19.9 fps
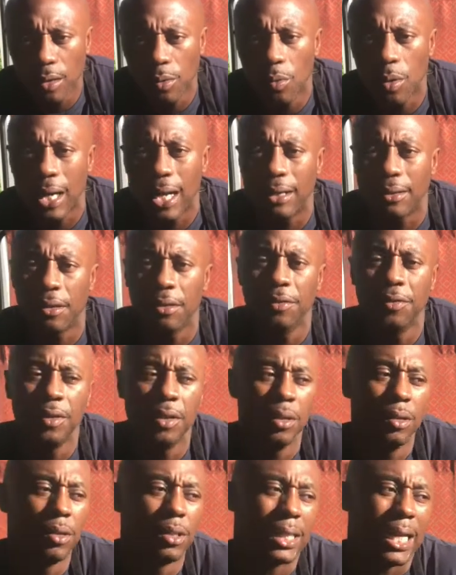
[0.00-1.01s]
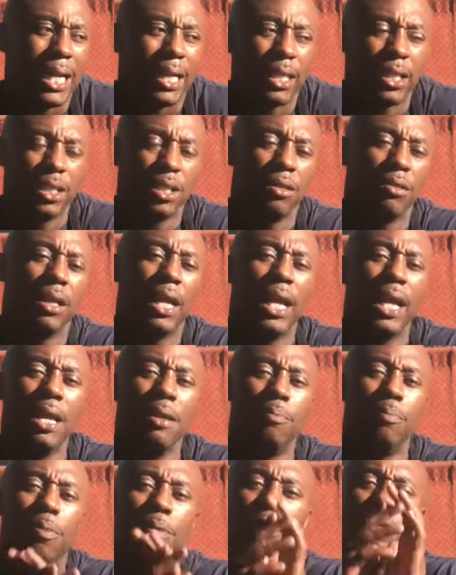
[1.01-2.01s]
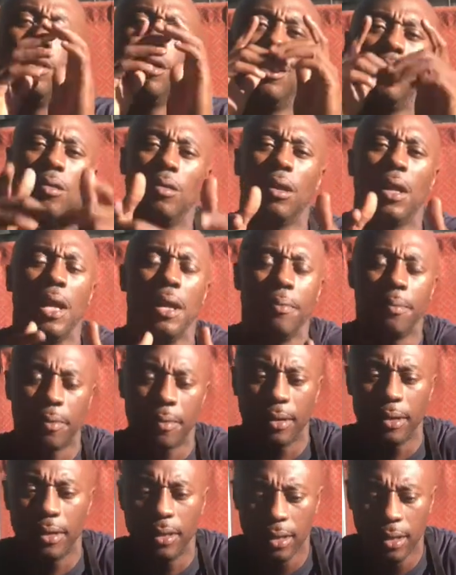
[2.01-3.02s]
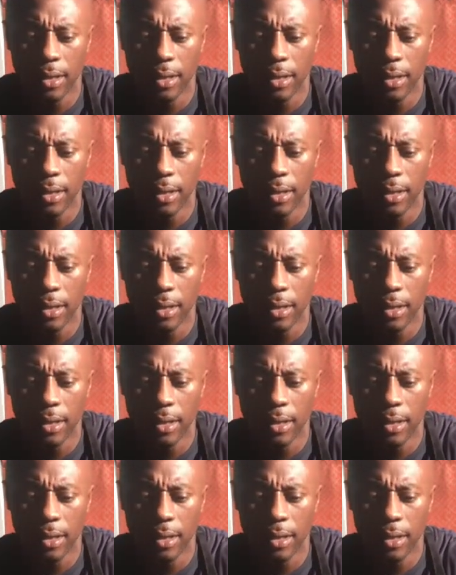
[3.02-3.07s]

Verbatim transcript: what I'll do for you is I'll get your name put on an apron